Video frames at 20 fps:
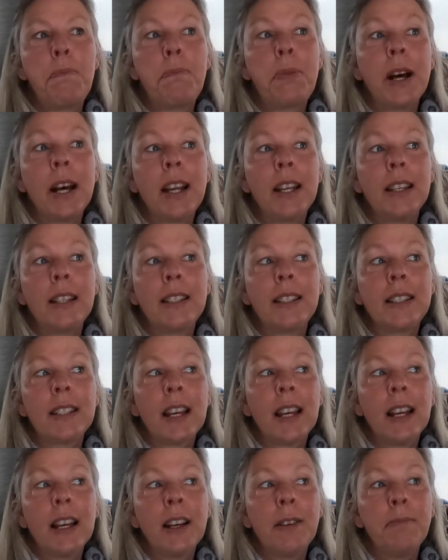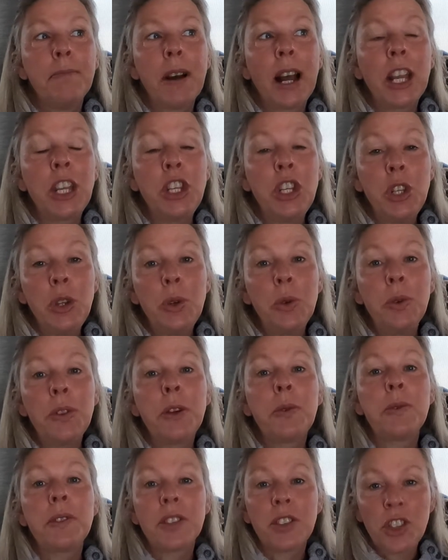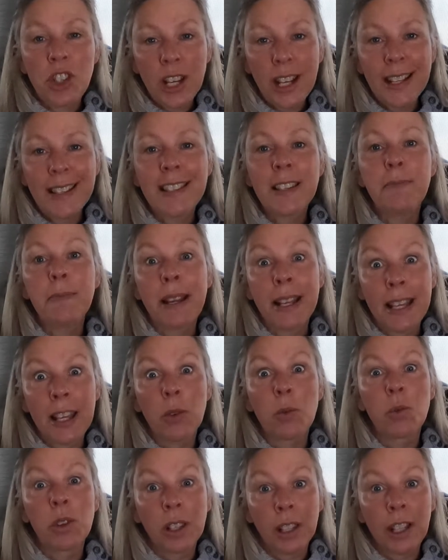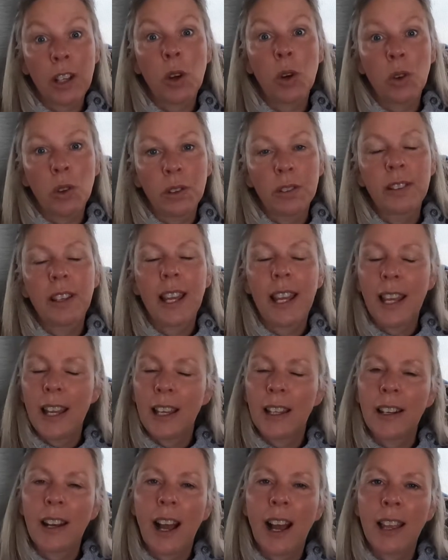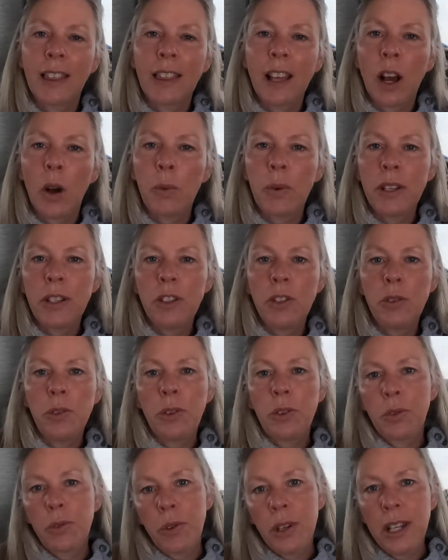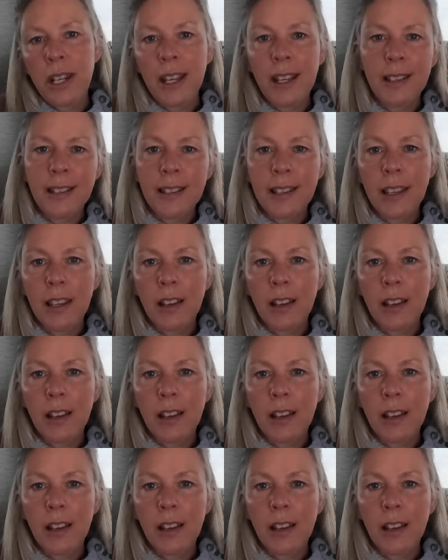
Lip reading: But I knew there was a chance it might get really cold, and I thought we'd do 3 days